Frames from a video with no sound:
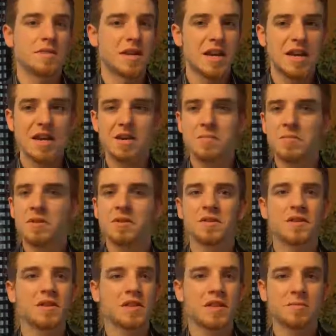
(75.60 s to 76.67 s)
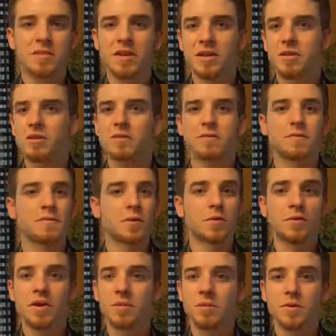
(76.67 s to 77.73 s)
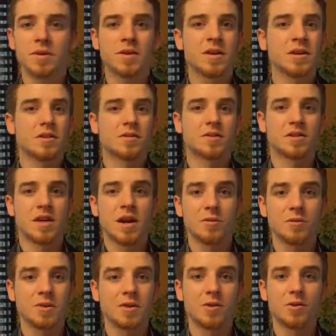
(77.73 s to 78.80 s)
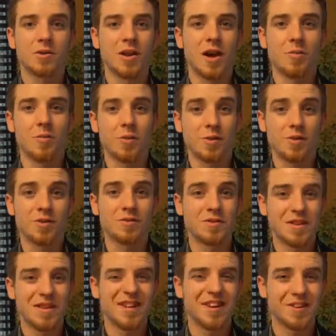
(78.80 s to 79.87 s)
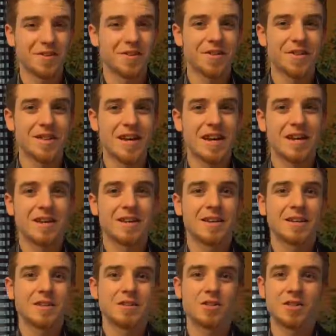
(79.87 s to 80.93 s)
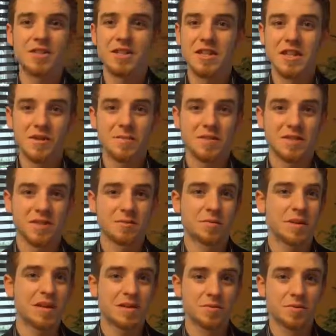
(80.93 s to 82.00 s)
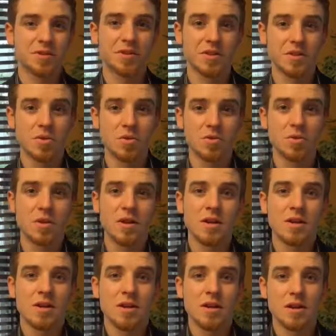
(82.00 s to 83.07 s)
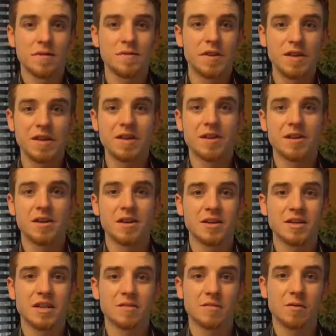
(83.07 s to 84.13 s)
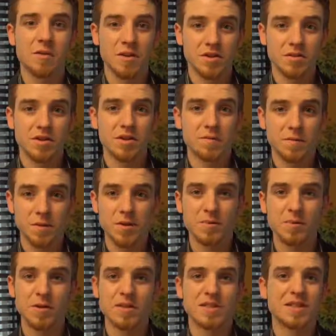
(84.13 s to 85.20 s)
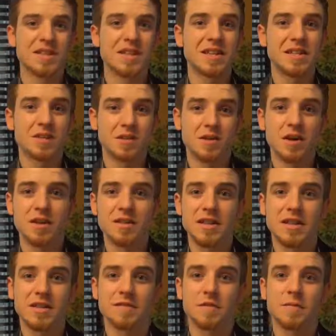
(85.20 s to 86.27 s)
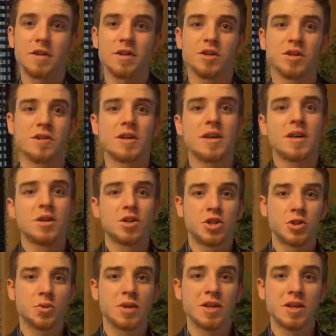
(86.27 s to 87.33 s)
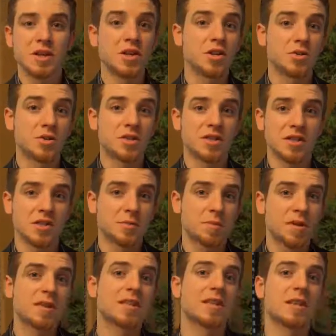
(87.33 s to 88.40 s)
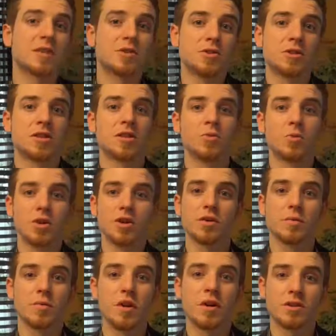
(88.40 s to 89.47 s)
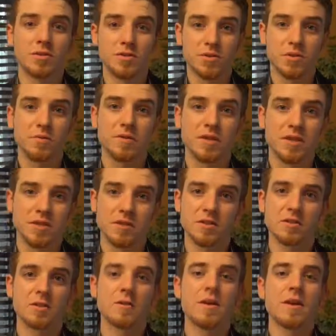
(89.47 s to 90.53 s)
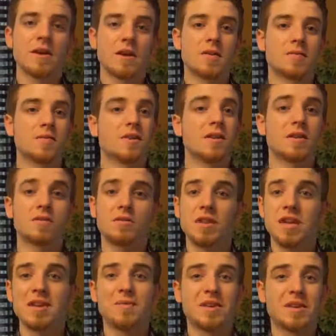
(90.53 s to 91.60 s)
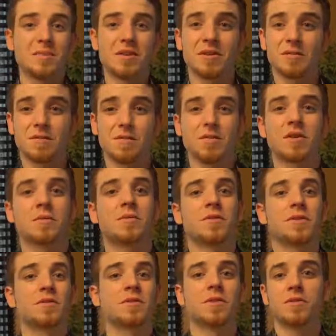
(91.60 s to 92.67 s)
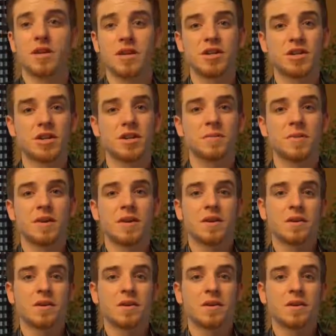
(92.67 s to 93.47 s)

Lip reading: Name, email, phone number. There's not really a whole lot more that you need other than that. Just need to keep it simple. That's really the goal of getting a contact form entry in the first place, is getting their contact information, showing an interest, expressing an interest in what your product or service is. So if you can get their name, email, and phone number, you're in great shape.